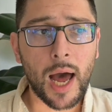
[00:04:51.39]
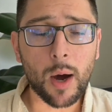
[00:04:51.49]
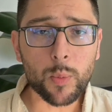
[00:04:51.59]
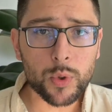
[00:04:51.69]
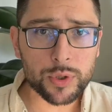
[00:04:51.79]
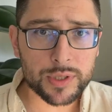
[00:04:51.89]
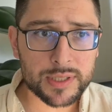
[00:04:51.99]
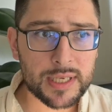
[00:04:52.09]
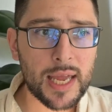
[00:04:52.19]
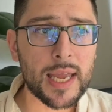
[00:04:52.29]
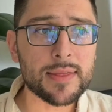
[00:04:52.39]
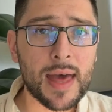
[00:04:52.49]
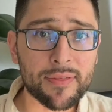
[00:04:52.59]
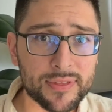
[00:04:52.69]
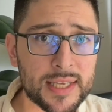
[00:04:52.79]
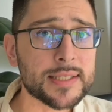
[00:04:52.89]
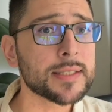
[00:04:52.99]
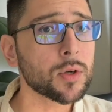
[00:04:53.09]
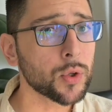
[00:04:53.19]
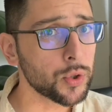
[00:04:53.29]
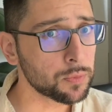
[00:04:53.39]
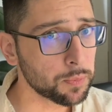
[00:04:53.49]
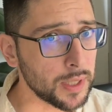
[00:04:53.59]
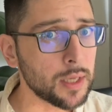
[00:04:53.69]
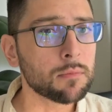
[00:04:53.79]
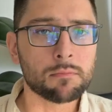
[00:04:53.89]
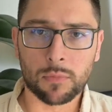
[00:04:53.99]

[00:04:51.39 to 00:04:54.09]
I would say that this could be